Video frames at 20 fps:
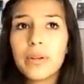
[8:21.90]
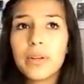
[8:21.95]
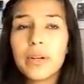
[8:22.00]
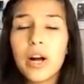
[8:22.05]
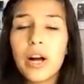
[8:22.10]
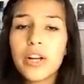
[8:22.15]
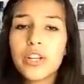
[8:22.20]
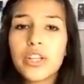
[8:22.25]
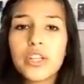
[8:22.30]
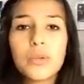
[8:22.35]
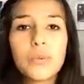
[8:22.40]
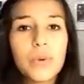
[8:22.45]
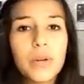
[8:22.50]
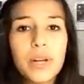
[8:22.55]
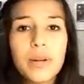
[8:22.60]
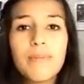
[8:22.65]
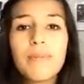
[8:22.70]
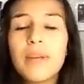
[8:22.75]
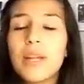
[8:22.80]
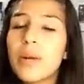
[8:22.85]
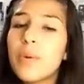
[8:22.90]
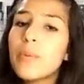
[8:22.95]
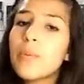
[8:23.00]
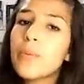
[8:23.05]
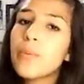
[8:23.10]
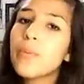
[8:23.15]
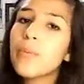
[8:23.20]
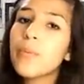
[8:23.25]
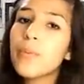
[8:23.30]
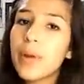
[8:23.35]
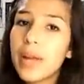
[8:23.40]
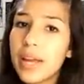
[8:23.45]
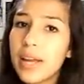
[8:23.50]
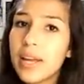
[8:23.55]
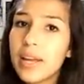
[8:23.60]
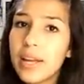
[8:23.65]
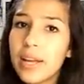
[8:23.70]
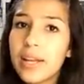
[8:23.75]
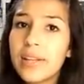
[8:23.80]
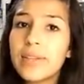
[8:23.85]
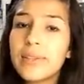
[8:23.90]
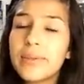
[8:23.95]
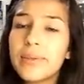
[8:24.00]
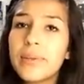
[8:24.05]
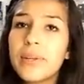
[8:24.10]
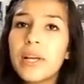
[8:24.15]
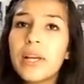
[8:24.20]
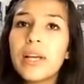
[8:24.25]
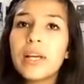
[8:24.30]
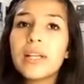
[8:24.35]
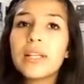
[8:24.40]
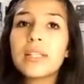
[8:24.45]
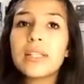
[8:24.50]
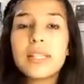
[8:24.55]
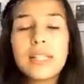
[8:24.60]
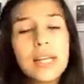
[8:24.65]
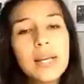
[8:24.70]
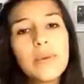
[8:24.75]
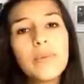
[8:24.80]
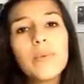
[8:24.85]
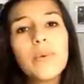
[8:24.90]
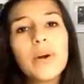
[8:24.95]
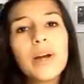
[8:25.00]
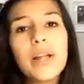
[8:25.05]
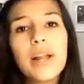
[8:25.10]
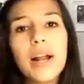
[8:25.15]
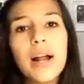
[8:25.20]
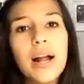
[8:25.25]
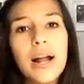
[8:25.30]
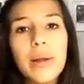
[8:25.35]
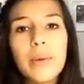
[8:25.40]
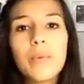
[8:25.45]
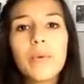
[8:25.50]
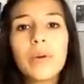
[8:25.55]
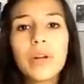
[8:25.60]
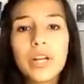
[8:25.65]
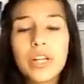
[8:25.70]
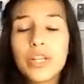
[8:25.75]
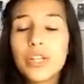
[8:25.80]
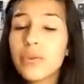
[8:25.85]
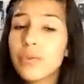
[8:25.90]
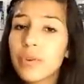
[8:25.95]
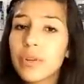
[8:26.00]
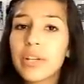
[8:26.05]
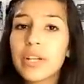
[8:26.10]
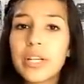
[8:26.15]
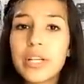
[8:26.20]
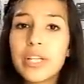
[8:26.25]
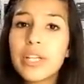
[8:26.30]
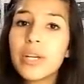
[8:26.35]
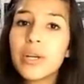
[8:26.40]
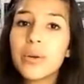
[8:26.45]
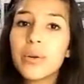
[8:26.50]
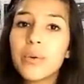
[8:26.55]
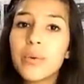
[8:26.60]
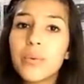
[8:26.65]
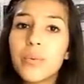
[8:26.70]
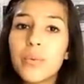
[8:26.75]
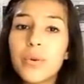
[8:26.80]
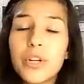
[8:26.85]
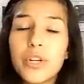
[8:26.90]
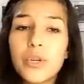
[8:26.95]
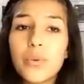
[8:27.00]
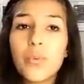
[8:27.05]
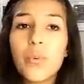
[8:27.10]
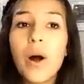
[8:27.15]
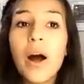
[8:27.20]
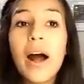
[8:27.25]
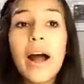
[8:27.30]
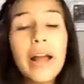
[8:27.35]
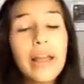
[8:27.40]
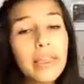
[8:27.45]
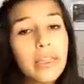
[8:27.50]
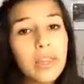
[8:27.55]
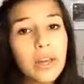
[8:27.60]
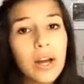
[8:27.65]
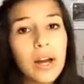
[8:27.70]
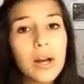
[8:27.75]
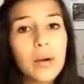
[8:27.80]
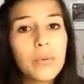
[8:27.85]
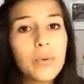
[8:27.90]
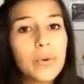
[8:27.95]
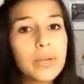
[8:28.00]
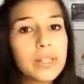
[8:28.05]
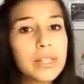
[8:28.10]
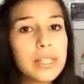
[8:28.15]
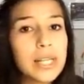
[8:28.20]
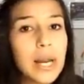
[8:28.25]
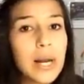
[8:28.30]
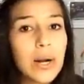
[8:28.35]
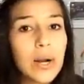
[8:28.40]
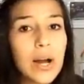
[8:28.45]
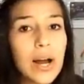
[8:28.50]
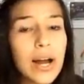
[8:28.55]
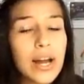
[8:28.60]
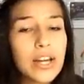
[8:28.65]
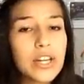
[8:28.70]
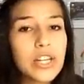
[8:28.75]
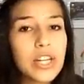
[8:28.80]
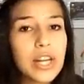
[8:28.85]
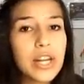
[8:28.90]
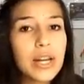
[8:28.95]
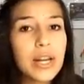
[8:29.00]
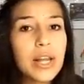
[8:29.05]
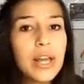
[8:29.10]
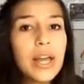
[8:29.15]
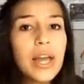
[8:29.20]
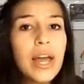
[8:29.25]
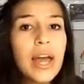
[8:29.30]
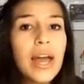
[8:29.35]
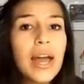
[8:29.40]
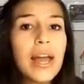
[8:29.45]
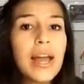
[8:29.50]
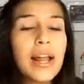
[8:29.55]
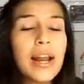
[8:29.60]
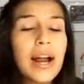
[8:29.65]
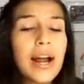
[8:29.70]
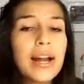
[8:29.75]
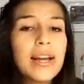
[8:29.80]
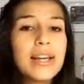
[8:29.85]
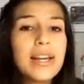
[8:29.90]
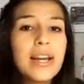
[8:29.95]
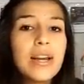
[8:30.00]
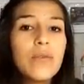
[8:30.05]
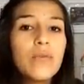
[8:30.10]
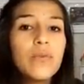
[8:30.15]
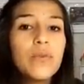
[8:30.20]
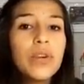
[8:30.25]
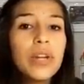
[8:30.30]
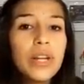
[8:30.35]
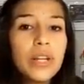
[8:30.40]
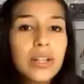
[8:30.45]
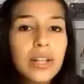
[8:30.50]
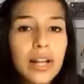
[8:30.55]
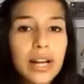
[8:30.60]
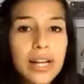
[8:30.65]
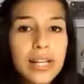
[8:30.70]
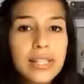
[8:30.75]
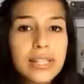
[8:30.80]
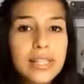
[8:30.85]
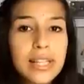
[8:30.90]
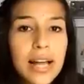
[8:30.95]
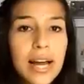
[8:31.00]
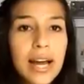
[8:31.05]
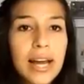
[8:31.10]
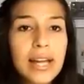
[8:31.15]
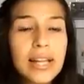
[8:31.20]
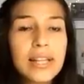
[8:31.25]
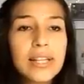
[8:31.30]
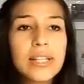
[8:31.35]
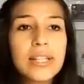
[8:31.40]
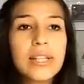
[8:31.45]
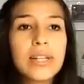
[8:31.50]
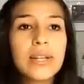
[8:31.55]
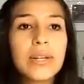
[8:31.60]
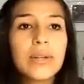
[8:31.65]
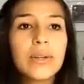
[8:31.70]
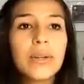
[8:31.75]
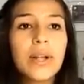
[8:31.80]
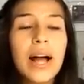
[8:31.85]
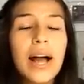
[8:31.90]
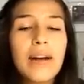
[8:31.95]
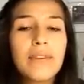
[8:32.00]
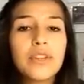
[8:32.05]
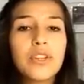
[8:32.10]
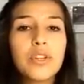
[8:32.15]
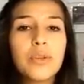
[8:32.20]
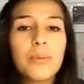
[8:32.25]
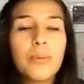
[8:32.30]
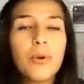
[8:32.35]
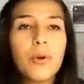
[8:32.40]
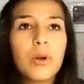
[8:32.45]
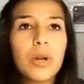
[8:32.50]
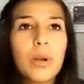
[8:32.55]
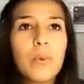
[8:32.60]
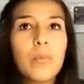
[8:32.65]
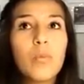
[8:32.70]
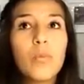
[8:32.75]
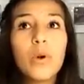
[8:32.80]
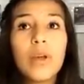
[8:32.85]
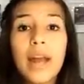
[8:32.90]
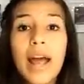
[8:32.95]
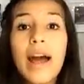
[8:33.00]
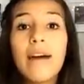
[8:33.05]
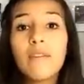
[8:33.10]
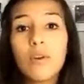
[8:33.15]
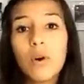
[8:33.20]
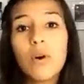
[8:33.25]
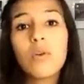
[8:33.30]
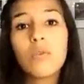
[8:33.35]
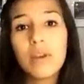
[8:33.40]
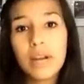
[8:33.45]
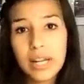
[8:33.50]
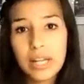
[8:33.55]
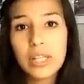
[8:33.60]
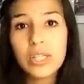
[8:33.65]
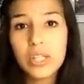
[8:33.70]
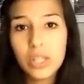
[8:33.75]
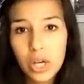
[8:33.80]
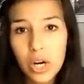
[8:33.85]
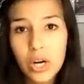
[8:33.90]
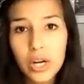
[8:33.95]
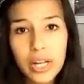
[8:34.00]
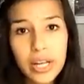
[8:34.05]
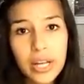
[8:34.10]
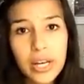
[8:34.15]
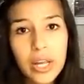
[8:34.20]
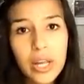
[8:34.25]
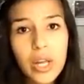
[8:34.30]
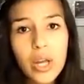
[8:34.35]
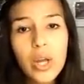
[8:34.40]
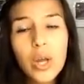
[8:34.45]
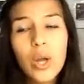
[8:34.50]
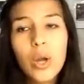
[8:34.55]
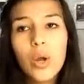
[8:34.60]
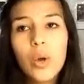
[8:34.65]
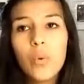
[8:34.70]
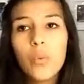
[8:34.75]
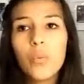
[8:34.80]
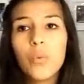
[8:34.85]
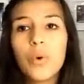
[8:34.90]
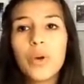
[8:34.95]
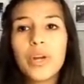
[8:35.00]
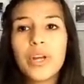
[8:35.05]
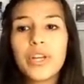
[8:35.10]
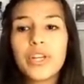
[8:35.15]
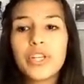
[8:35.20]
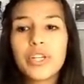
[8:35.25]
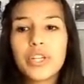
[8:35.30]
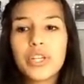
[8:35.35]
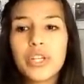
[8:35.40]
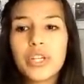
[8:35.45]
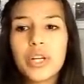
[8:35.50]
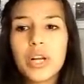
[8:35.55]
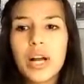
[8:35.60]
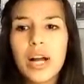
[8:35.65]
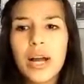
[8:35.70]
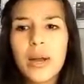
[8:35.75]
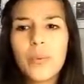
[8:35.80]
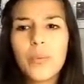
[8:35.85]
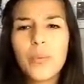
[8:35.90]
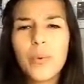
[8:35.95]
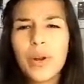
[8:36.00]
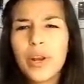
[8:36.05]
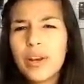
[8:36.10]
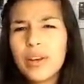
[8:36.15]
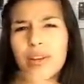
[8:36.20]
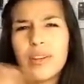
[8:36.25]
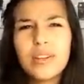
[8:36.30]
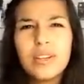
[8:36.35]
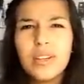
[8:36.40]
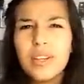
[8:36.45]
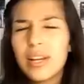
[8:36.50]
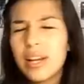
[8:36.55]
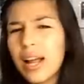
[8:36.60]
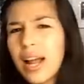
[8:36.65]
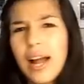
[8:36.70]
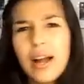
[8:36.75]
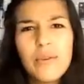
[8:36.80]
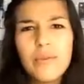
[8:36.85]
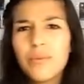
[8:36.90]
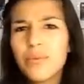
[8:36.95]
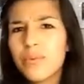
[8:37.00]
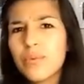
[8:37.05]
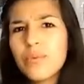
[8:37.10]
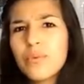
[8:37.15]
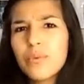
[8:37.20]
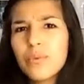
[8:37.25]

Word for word: God just wanted me to wait and see what I wanted to really do, which I thought was dental hygiene. And I didn't realize that until after the program would have already started, which I wouldn't have